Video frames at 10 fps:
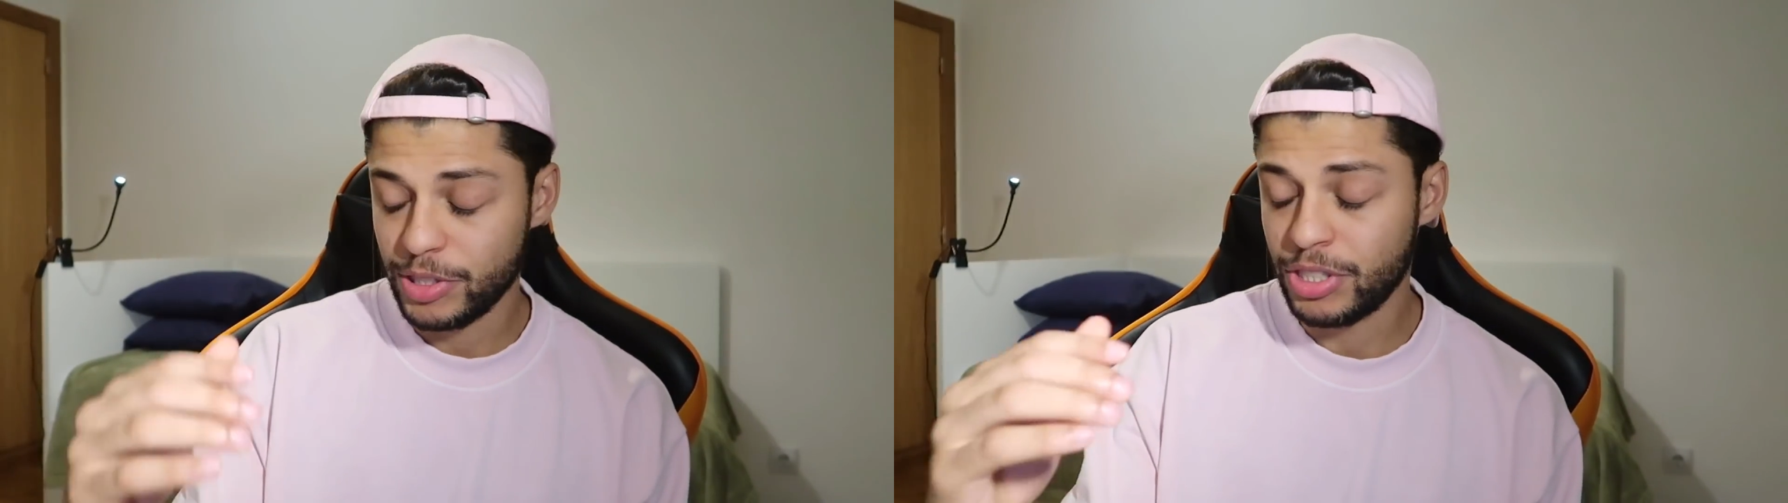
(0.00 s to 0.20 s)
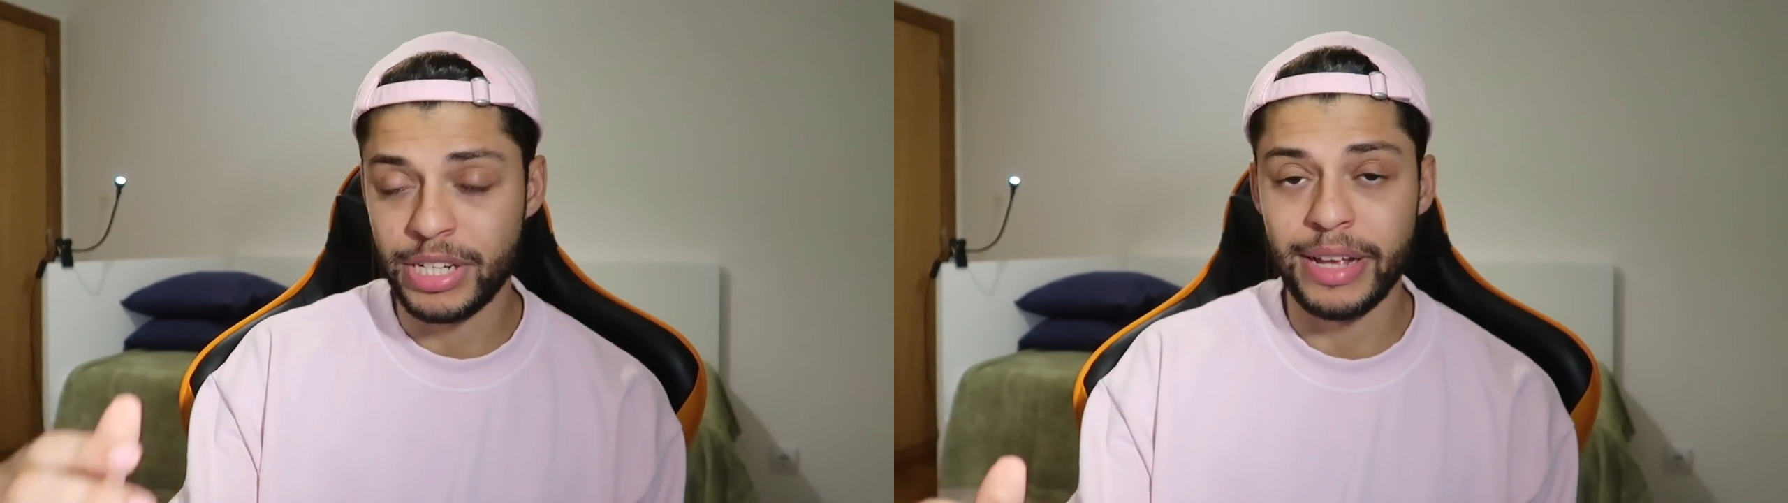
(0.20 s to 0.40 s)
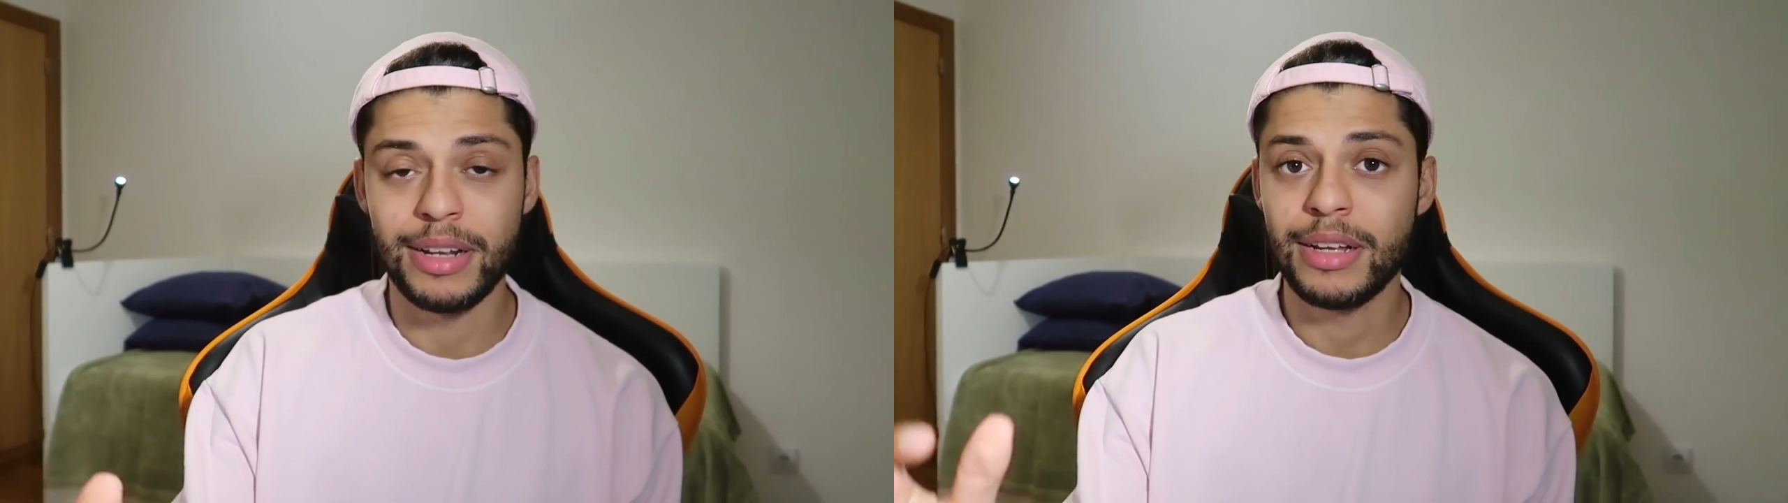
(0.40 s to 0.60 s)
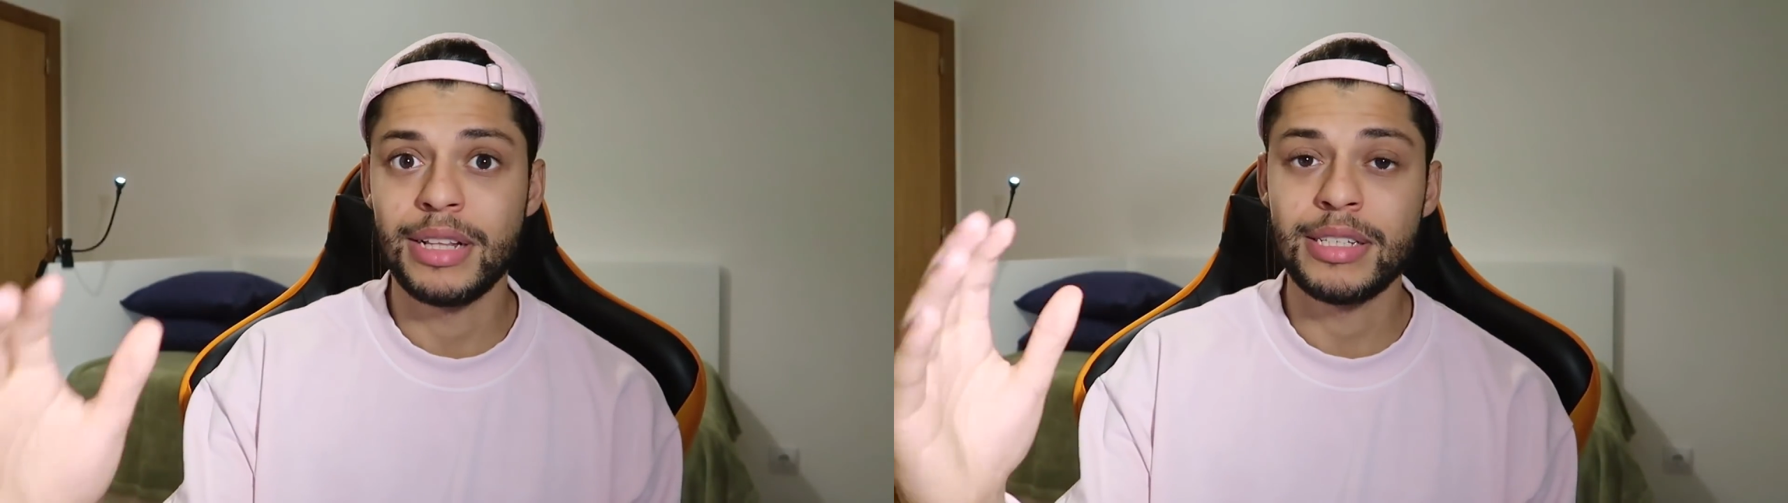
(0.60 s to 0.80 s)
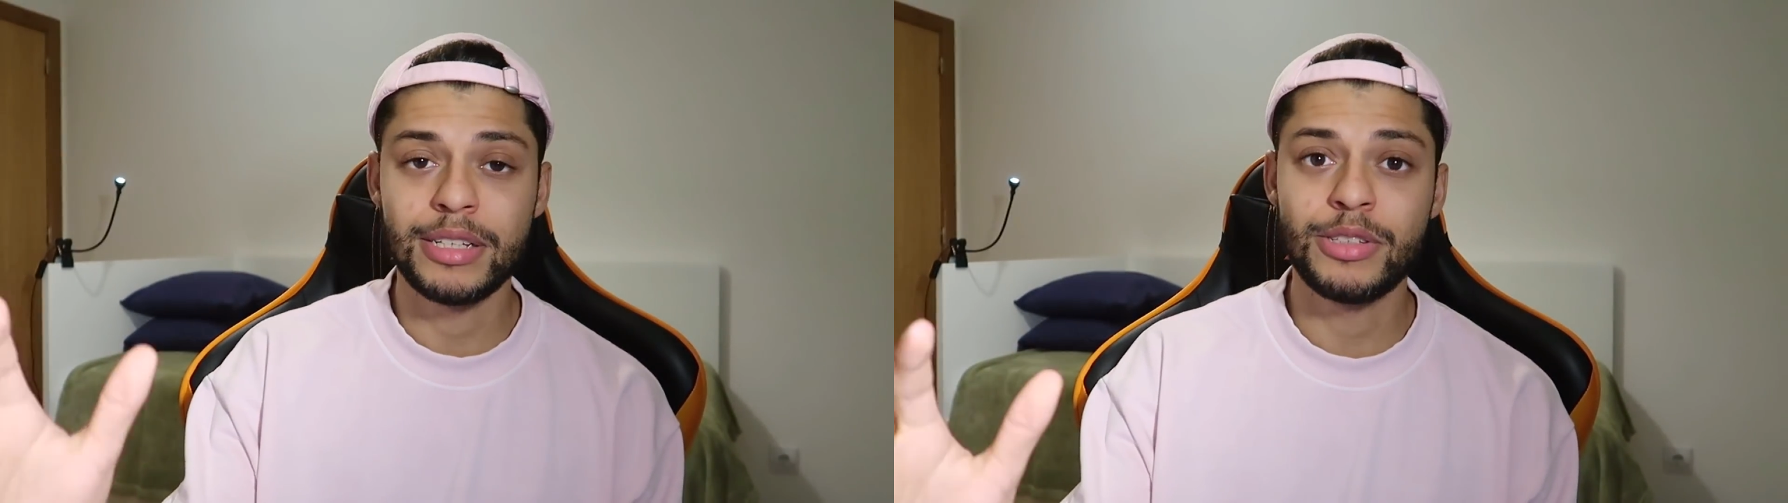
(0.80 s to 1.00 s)

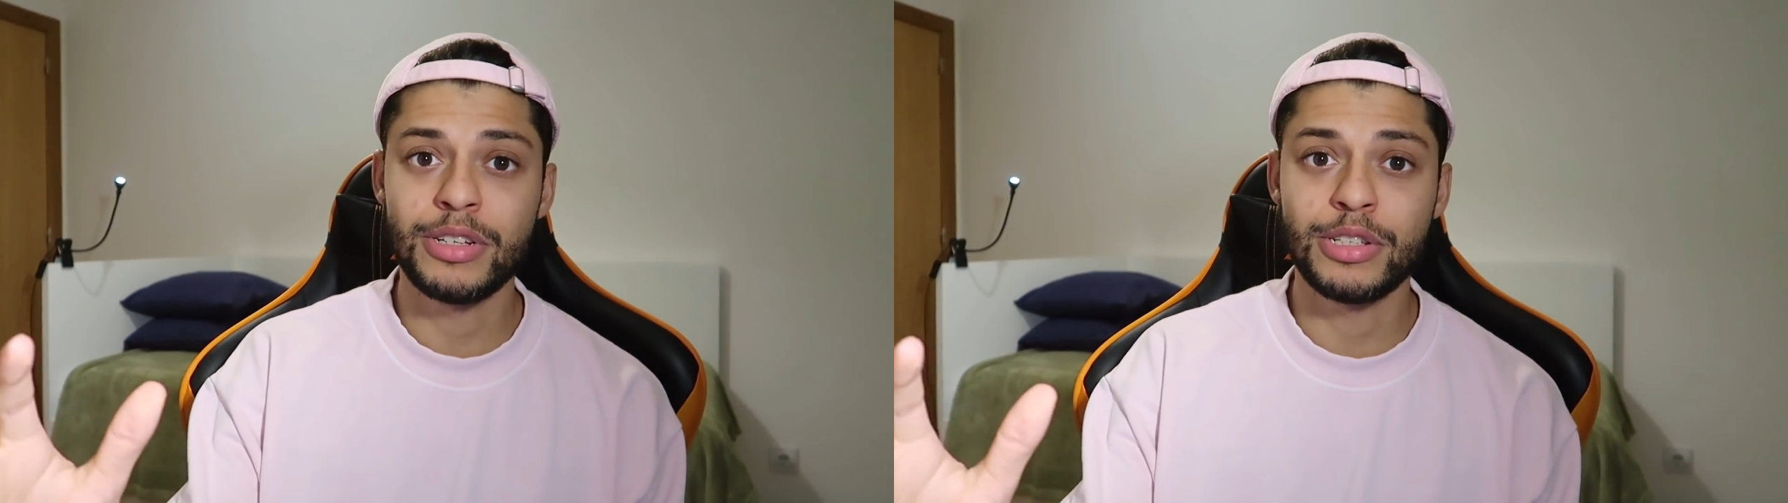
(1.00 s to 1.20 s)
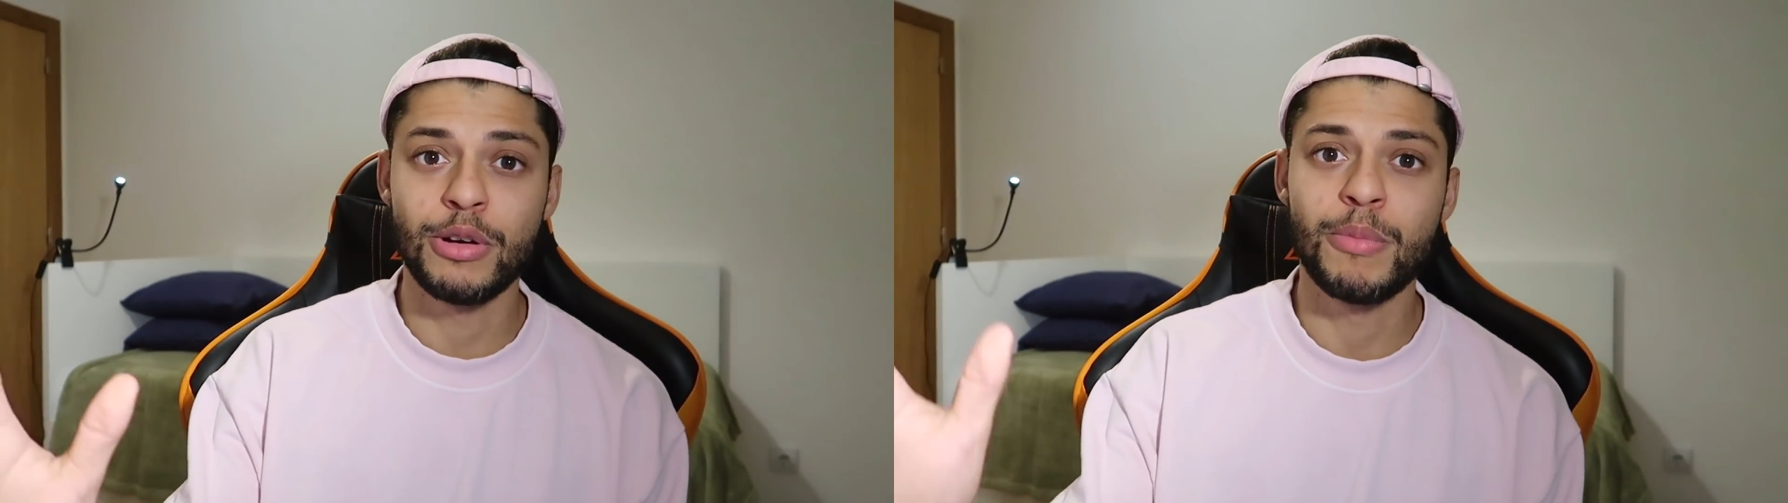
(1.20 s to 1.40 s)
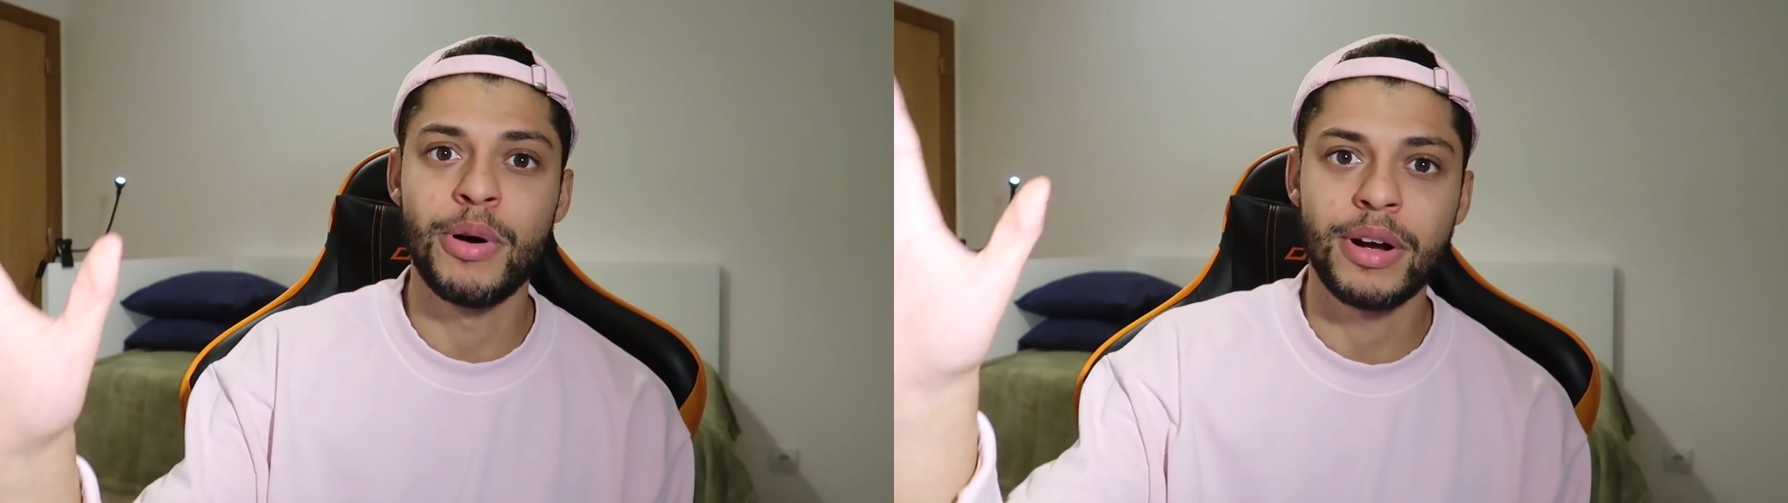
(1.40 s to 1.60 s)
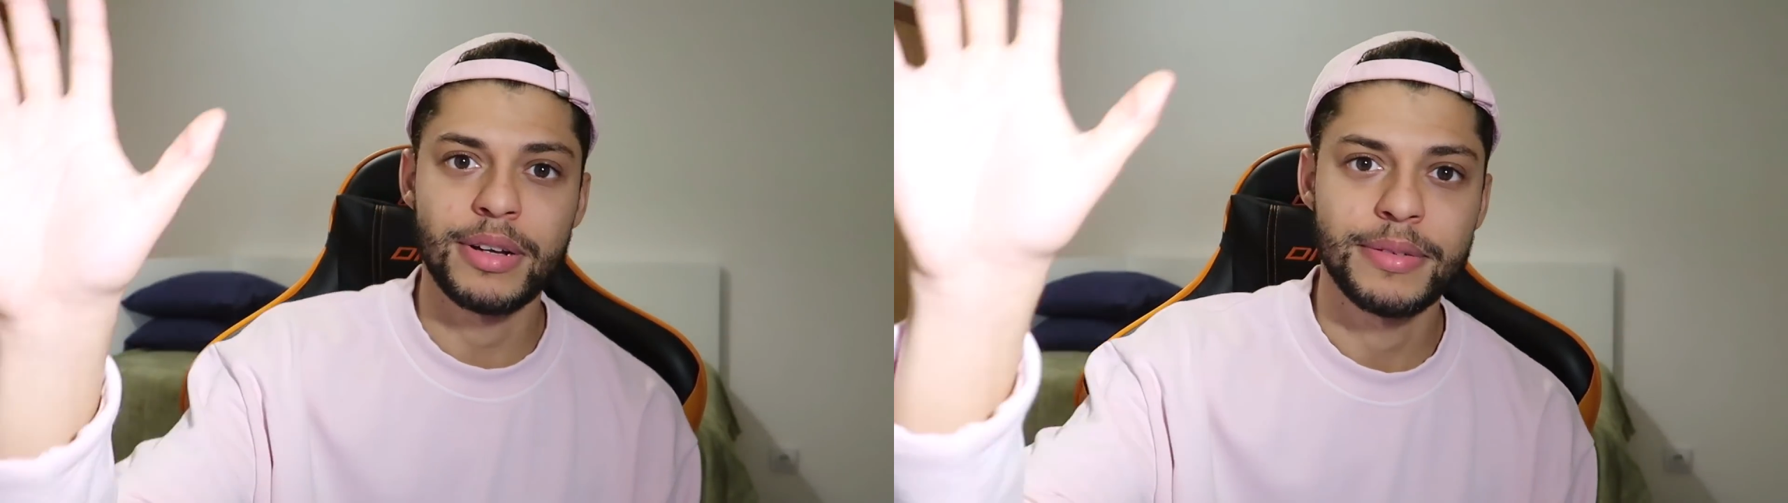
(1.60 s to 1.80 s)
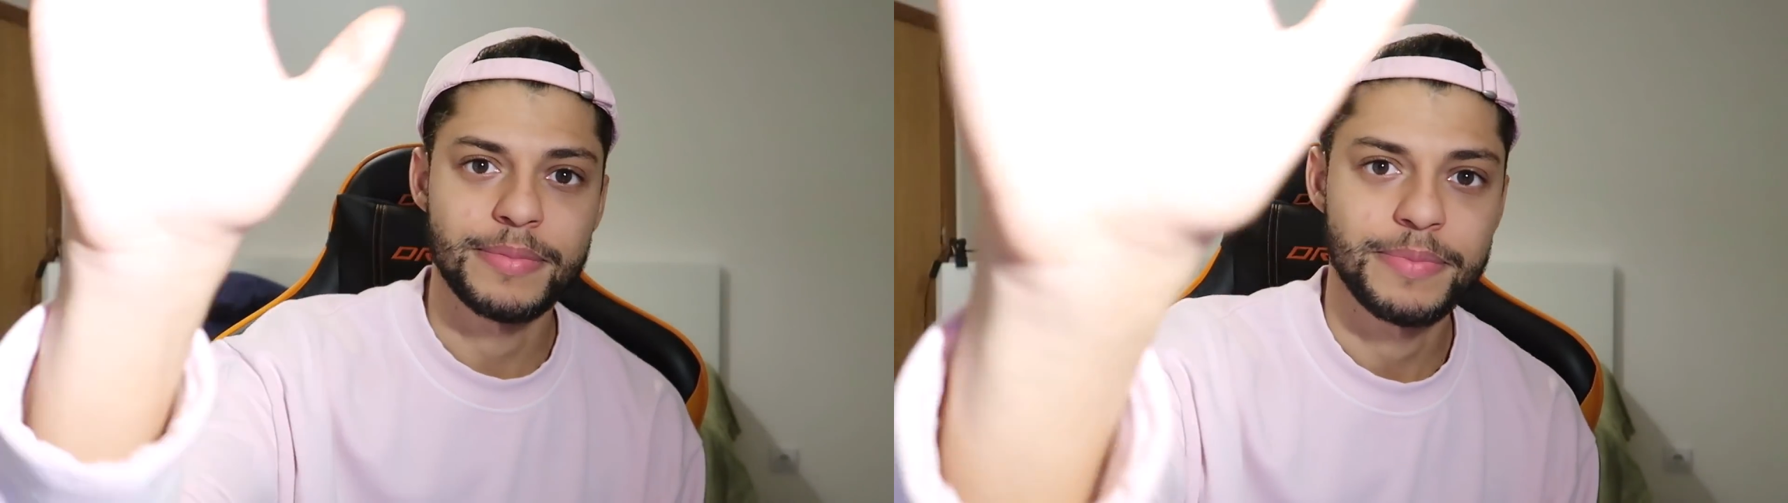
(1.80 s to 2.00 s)
Shit, let's get to this lookbook.